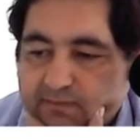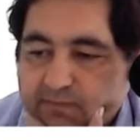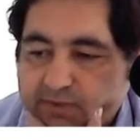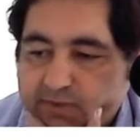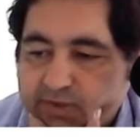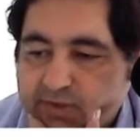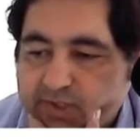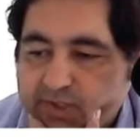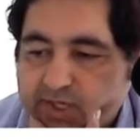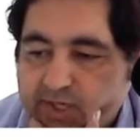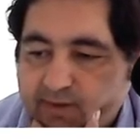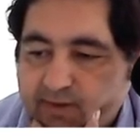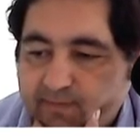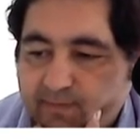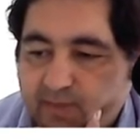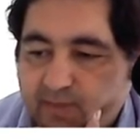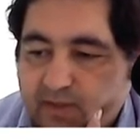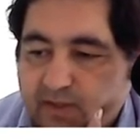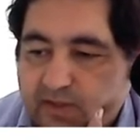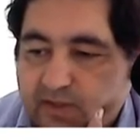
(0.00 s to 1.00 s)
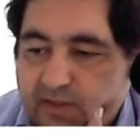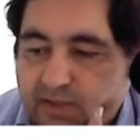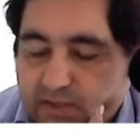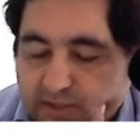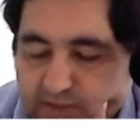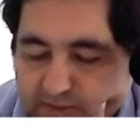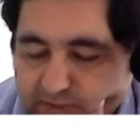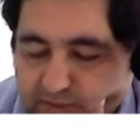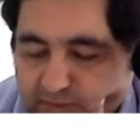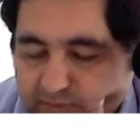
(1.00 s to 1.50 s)
Okay,
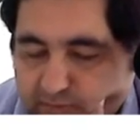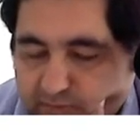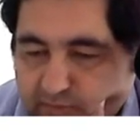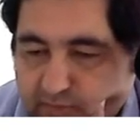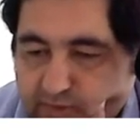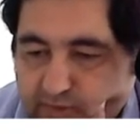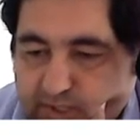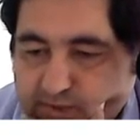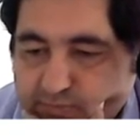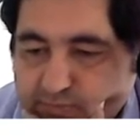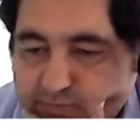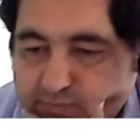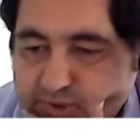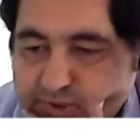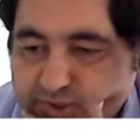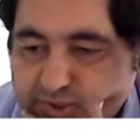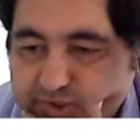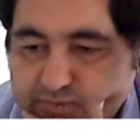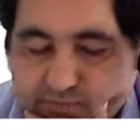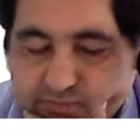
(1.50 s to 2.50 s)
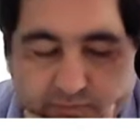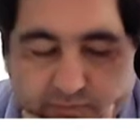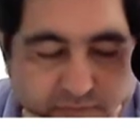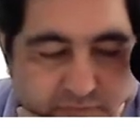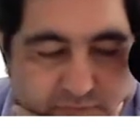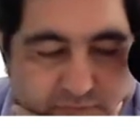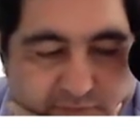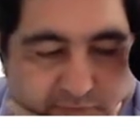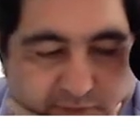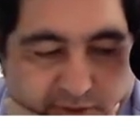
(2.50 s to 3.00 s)
so how much?
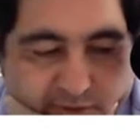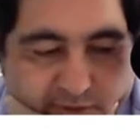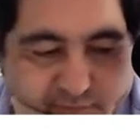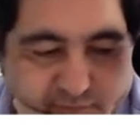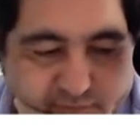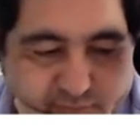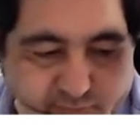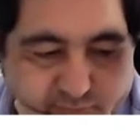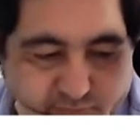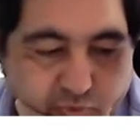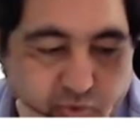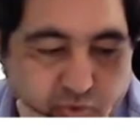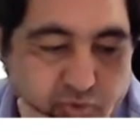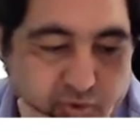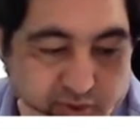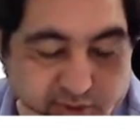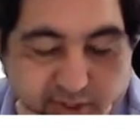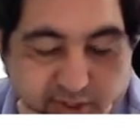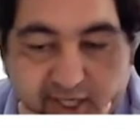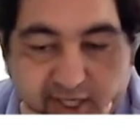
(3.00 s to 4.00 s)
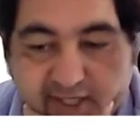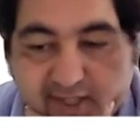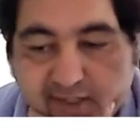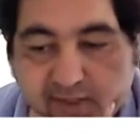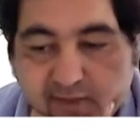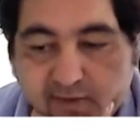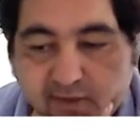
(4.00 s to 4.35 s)
Well, more than that.